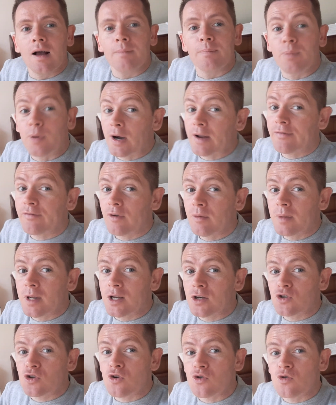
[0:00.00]
Pray for
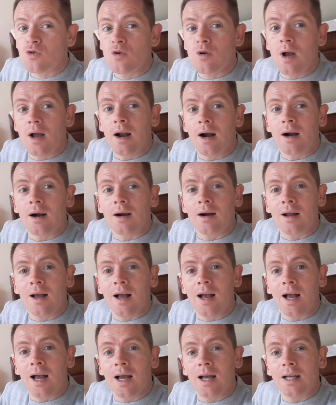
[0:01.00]
me too.
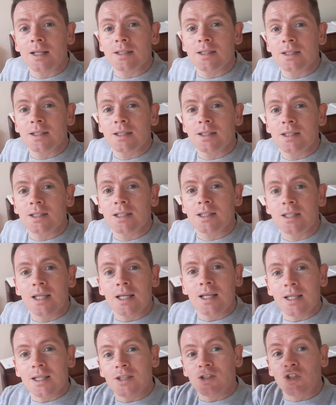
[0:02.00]
And
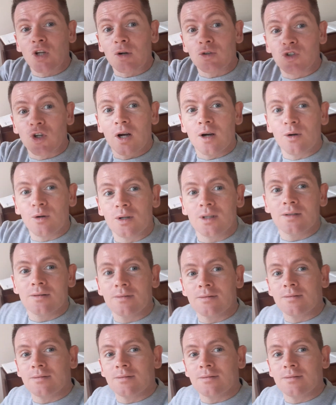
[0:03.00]
ciao, ciao.